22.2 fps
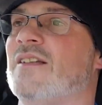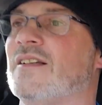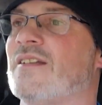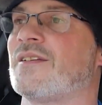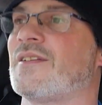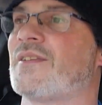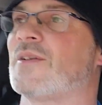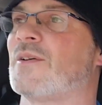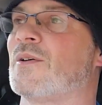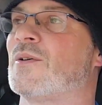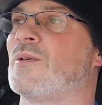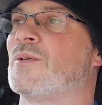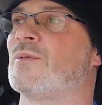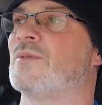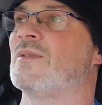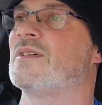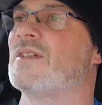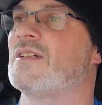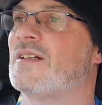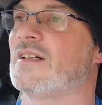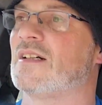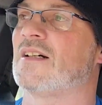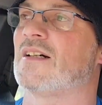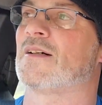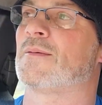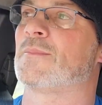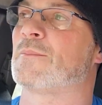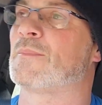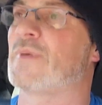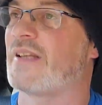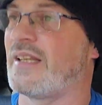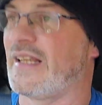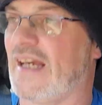So, um,
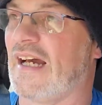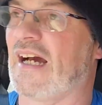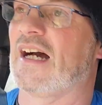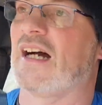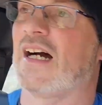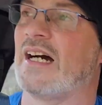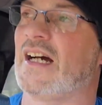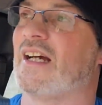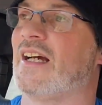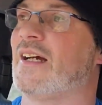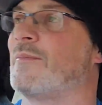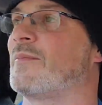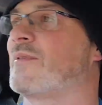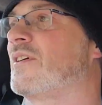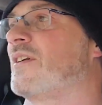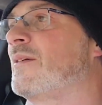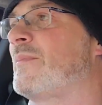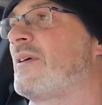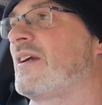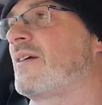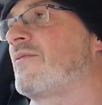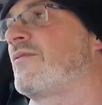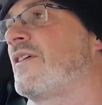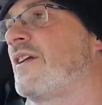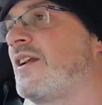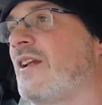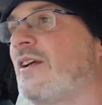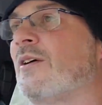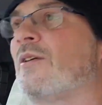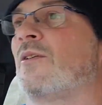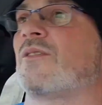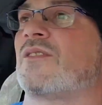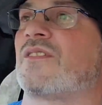but yeah, I am gonna make a
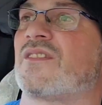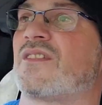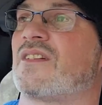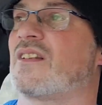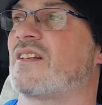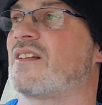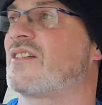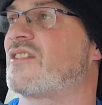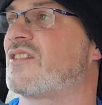video just